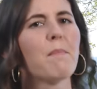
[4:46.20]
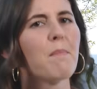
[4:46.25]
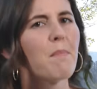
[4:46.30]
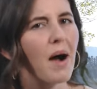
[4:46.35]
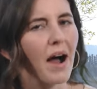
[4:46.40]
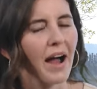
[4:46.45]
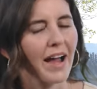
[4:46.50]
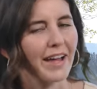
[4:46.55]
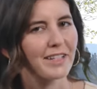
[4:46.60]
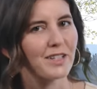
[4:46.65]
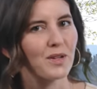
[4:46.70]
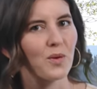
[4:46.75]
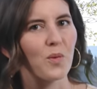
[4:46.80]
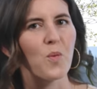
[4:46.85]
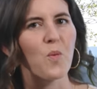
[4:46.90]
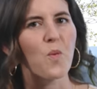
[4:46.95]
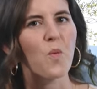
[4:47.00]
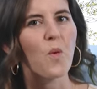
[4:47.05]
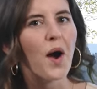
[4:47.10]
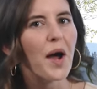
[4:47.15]
But
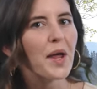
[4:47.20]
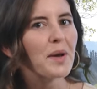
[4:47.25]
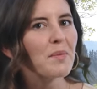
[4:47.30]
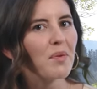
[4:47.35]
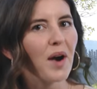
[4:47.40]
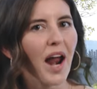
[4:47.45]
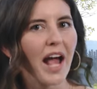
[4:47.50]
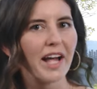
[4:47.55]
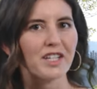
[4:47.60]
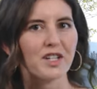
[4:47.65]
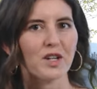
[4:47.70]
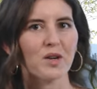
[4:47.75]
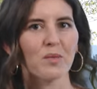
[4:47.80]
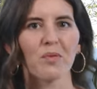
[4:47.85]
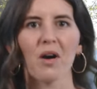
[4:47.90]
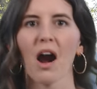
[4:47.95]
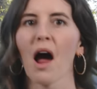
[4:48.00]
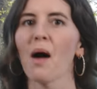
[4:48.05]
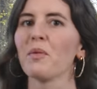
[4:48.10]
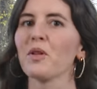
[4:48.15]
one practical
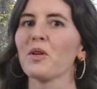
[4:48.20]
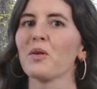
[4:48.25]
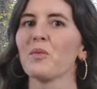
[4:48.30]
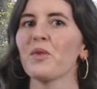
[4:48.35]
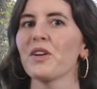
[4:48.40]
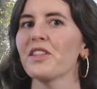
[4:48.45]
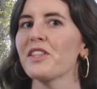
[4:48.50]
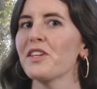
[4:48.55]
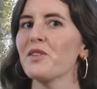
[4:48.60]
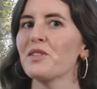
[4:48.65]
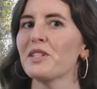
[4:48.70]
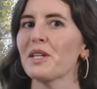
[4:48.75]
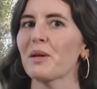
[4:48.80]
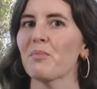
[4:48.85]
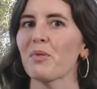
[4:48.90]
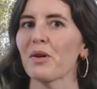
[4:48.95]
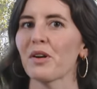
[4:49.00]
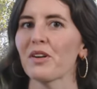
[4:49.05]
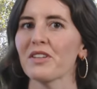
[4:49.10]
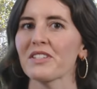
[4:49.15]
problem with using
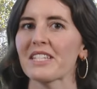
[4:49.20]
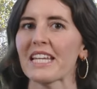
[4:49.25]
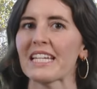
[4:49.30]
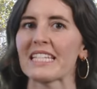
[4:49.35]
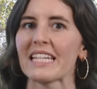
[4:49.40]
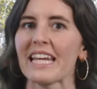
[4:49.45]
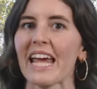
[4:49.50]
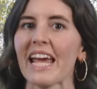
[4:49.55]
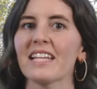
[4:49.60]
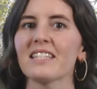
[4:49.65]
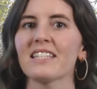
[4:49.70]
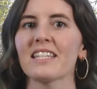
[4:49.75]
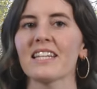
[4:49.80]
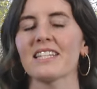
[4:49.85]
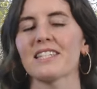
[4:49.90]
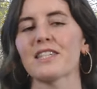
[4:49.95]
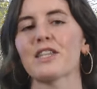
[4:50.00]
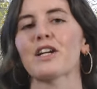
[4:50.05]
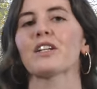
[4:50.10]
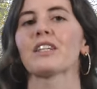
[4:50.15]
pearls as gates
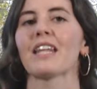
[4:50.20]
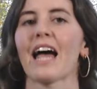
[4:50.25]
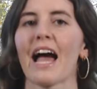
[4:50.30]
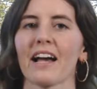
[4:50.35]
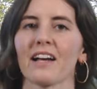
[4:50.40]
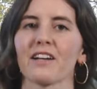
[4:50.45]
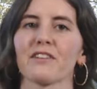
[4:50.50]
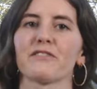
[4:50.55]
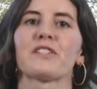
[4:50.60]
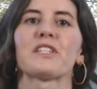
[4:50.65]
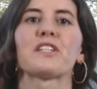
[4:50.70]
is their lack of